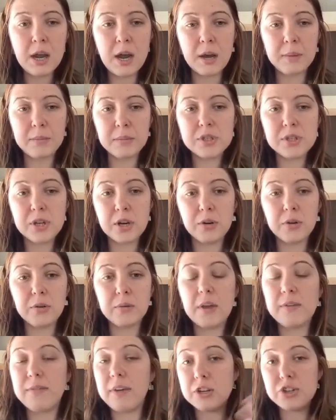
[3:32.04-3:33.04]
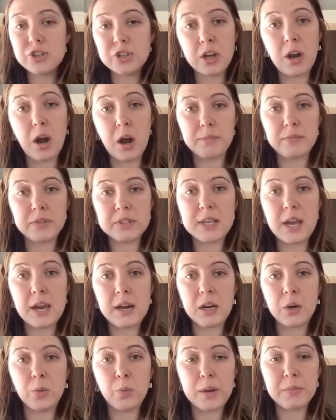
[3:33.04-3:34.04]
So eventually
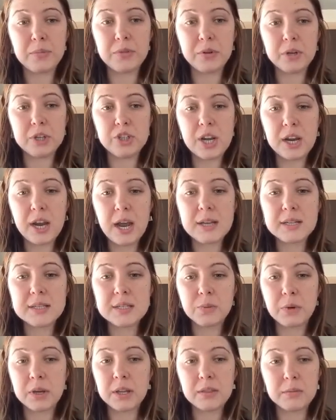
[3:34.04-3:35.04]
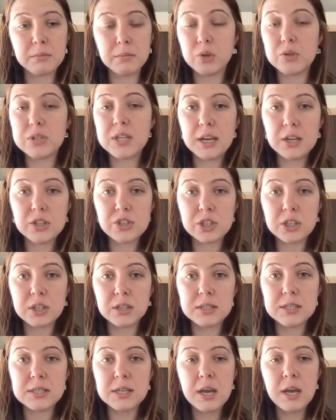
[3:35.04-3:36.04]
obfuscating Web3.js with
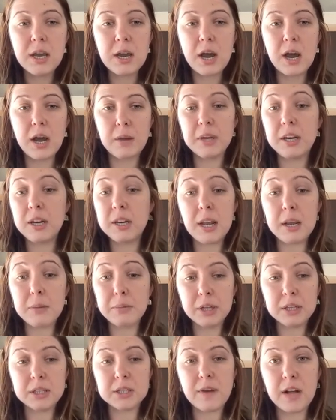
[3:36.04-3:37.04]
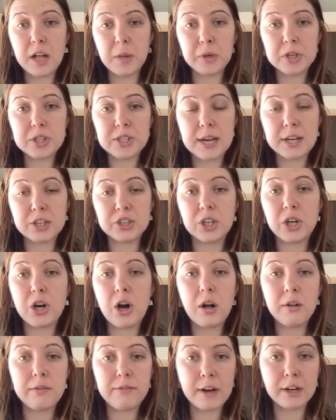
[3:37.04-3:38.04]
mutations and enabling developers to actually
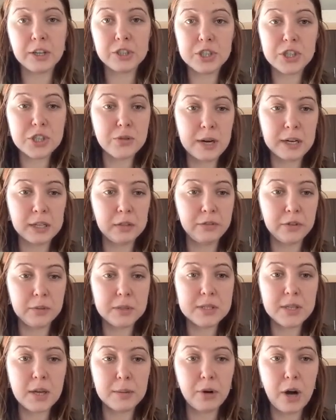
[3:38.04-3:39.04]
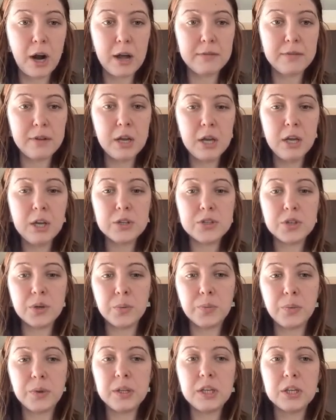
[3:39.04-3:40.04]
call functions directly from a subgraph. So
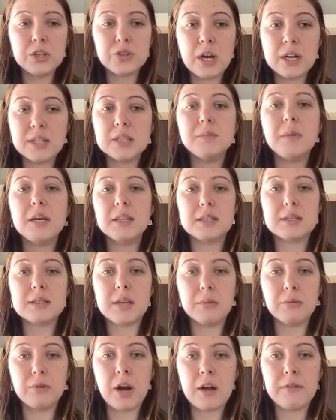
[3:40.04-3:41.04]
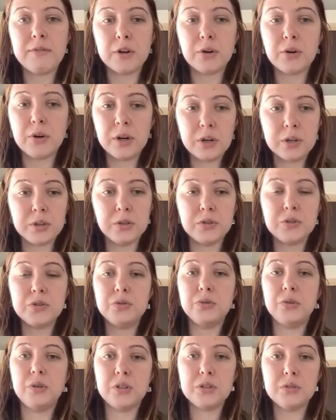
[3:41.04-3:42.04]
really trying to make the subgraph a critical
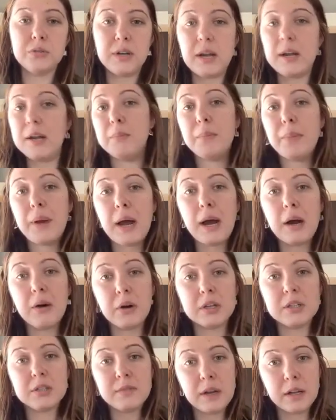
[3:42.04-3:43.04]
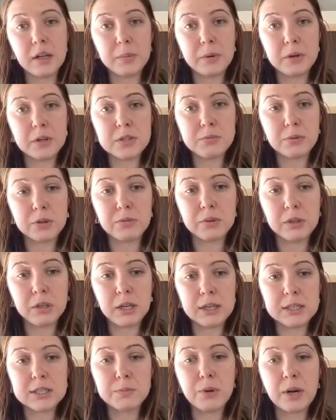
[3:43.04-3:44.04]
tool to empower developers with really
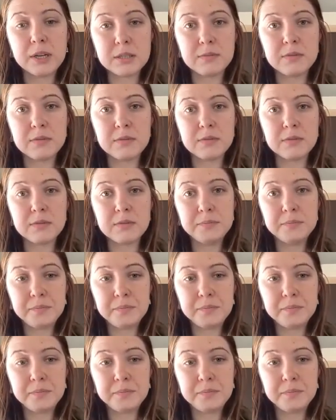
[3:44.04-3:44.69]
expressive data.